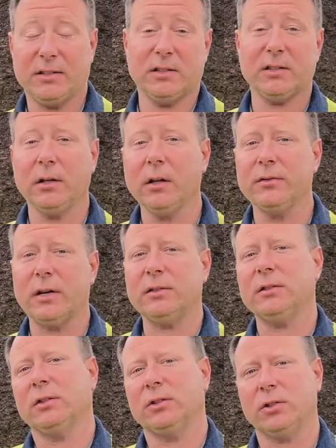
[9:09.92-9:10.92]
seal of
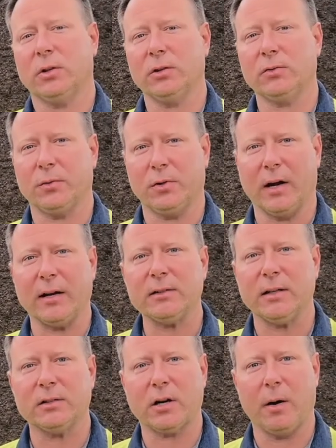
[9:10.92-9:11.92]
testing assurance from the United
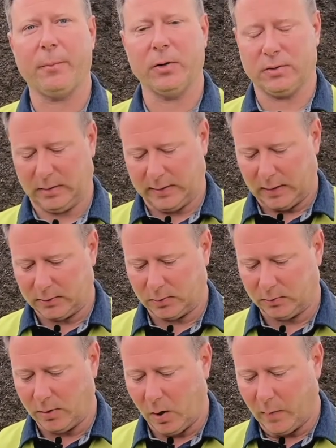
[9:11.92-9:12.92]
States Composting
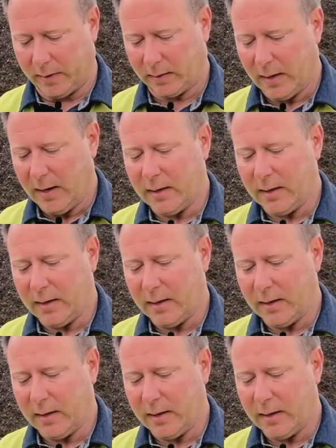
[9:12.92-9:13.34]
Council, knowing